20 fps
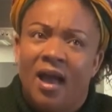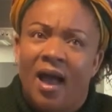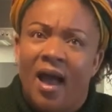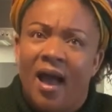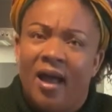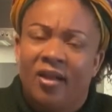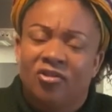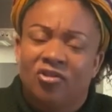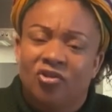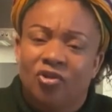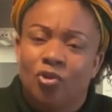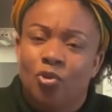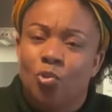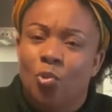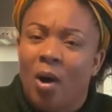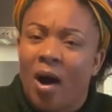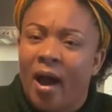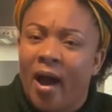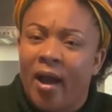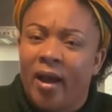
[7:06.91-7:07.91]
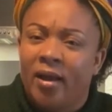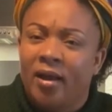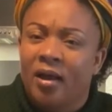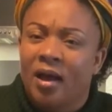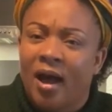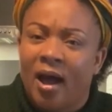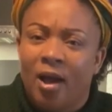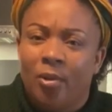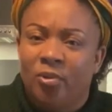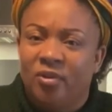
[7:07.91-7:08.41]
as to why
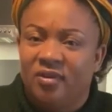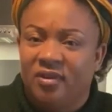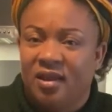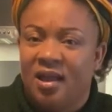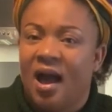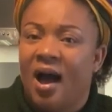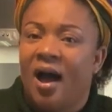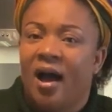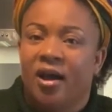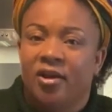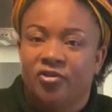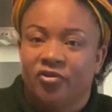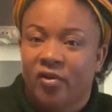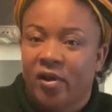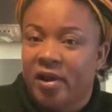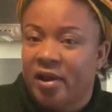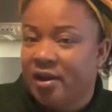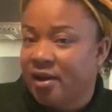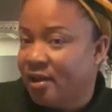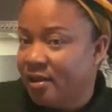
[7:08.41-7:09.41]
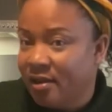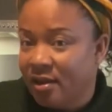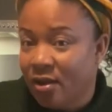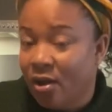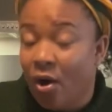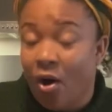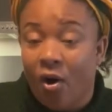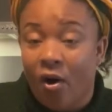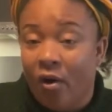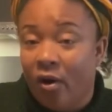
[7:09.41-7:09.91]
I was dehydrated
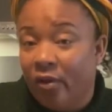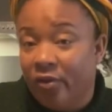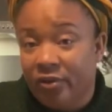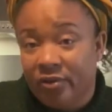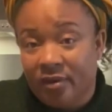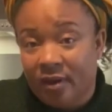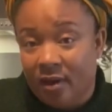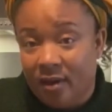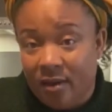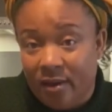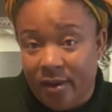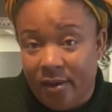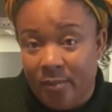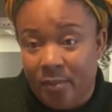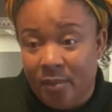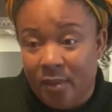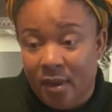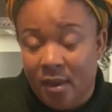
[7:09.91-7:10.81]
all the time.